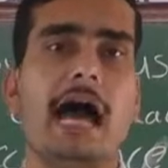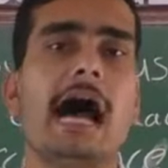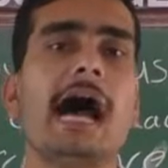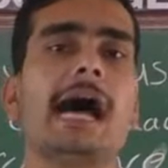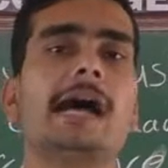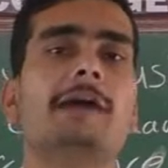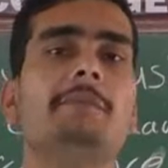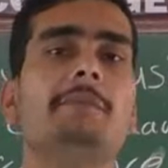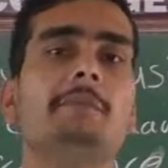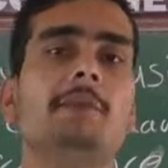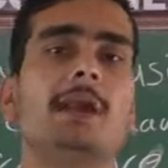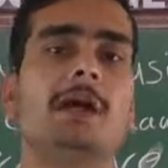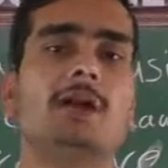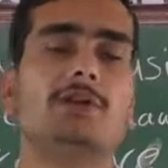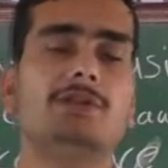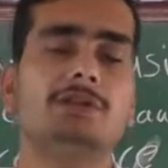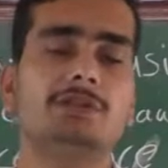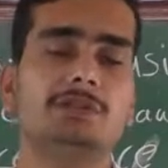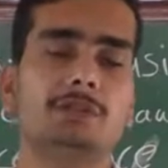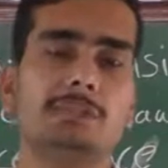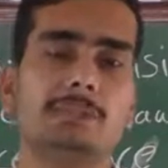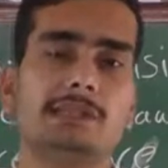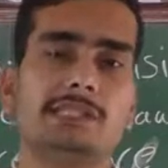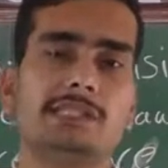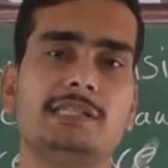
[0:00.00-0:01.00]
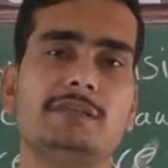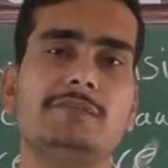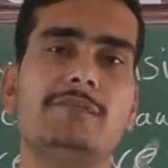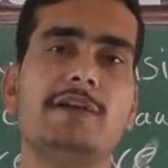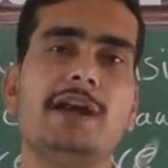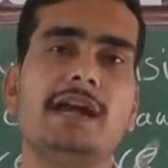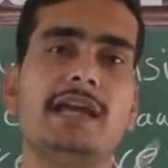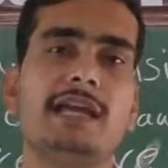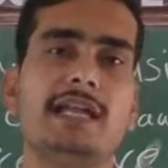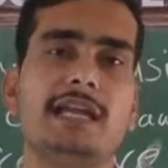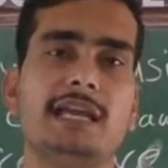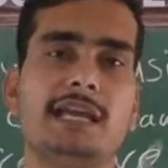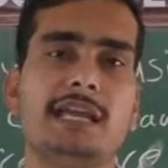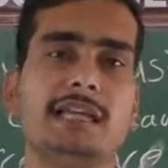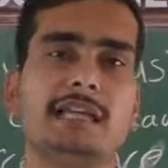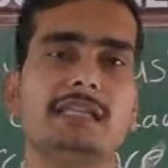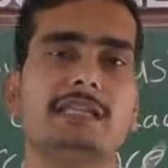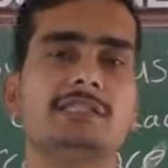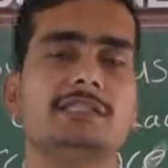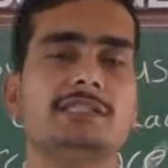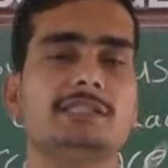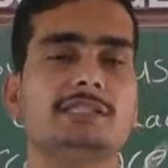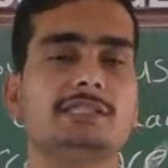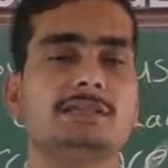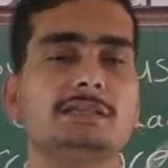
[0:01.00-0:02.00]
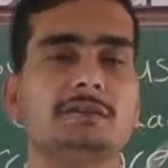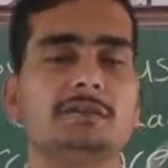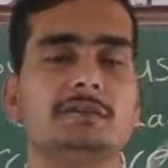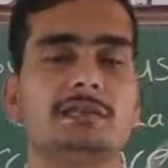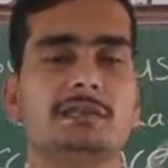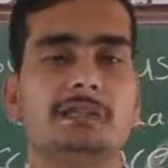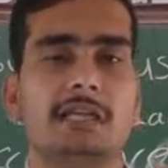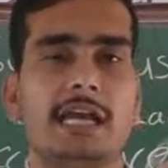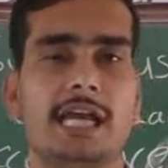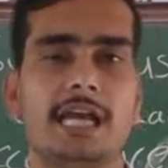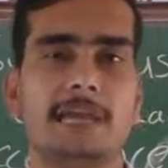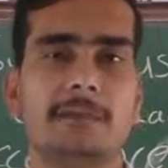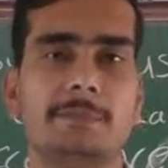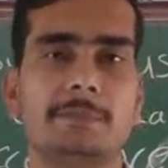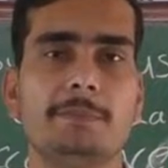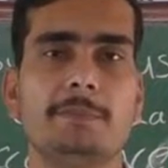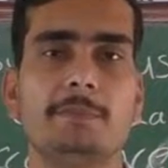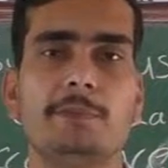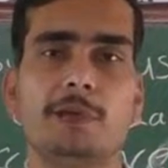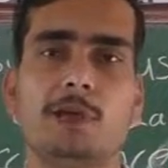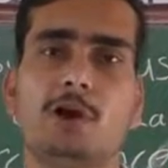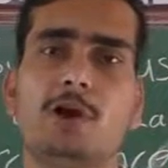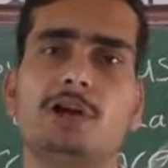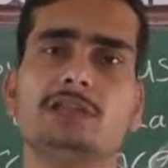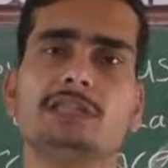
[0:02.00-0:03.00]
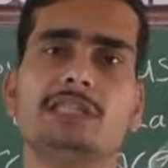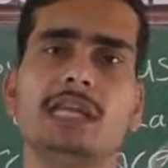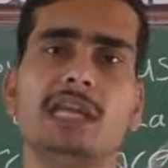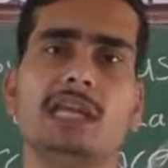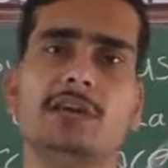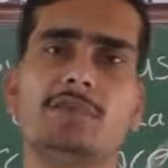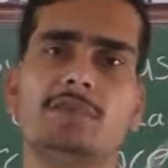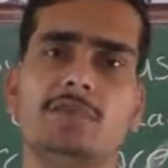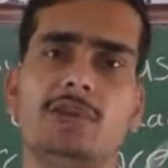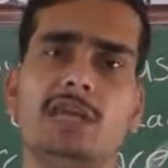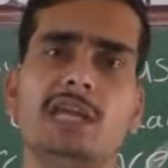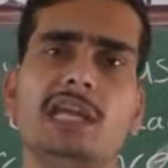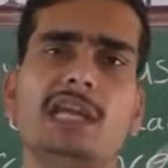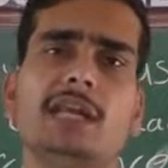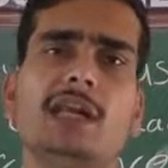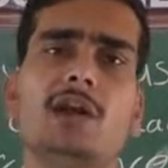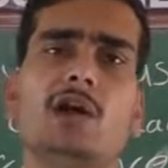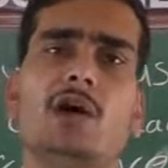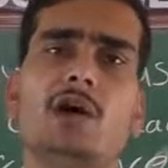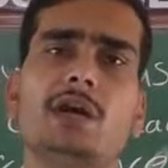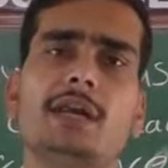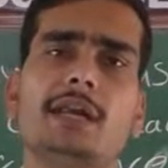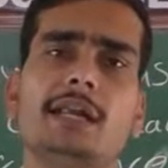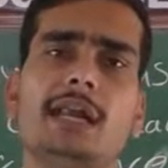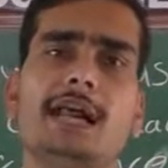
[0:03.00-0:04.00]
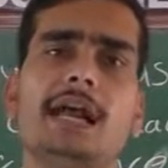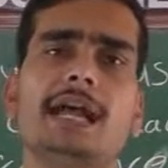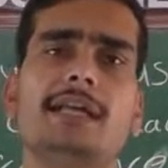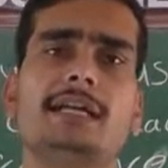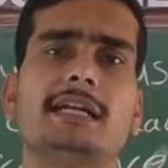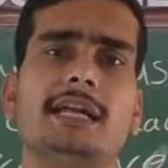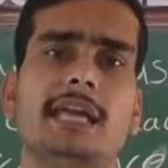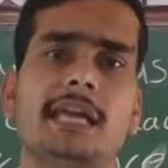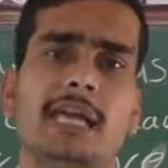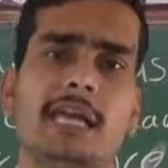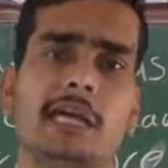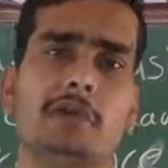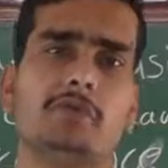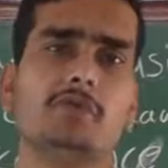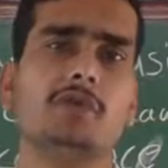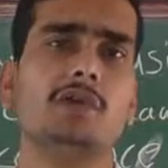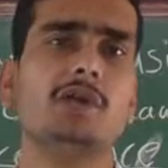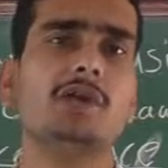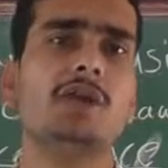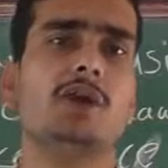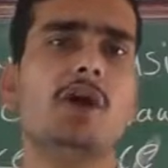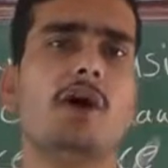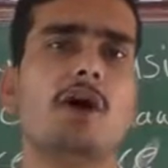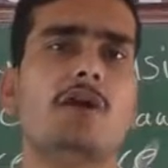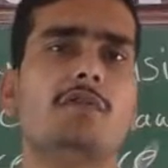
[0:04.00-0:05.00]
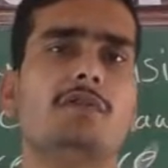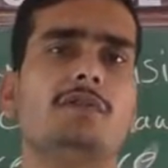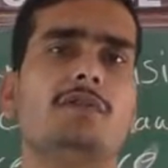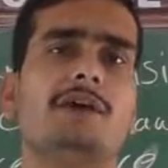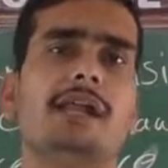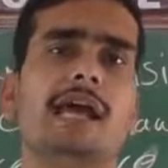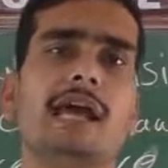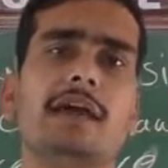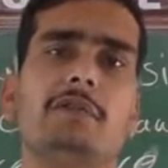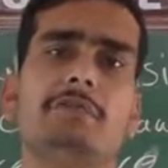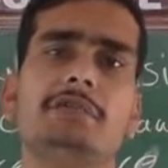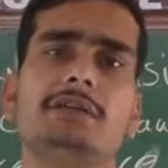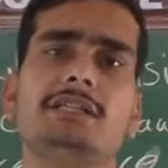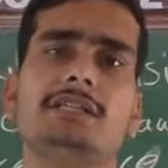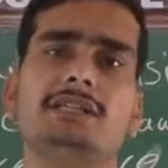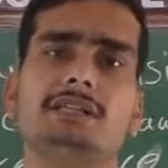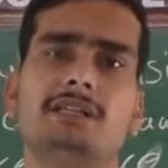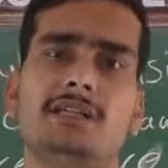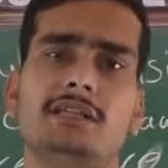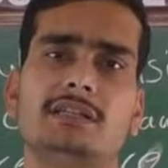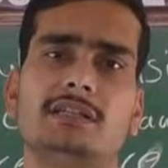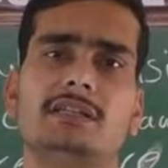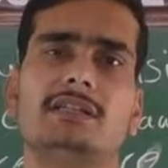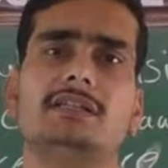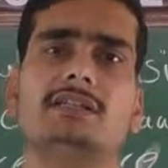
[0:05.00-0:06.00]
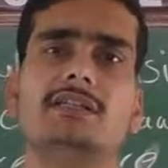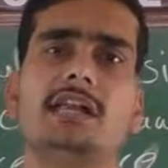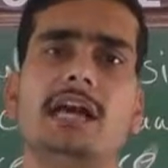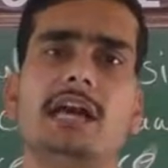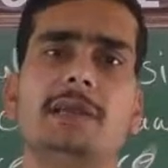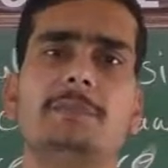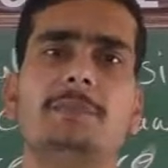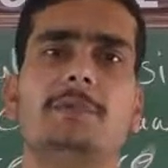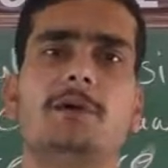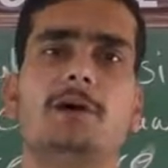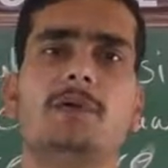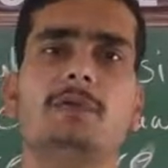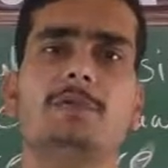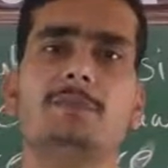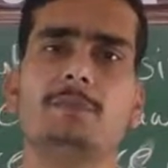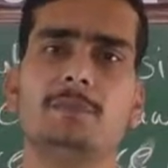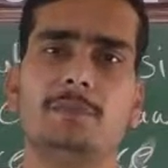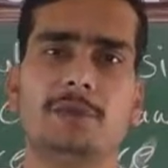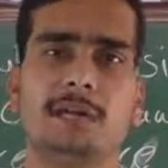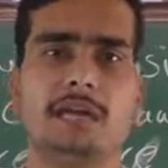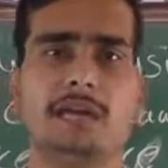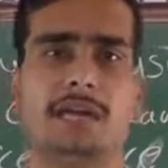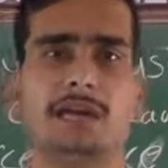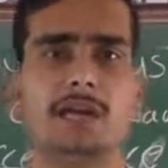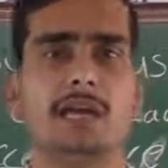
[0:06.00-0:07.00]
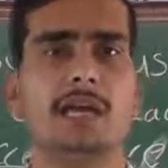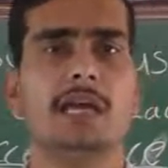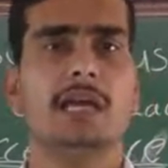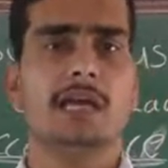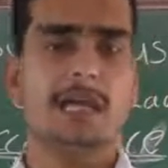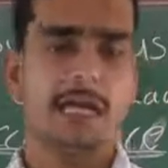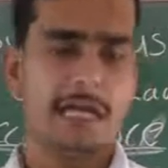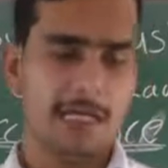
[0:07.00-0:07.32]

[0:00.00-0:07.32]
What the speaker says: I am not specified any just type, because every contract, every offer have its certain type of period.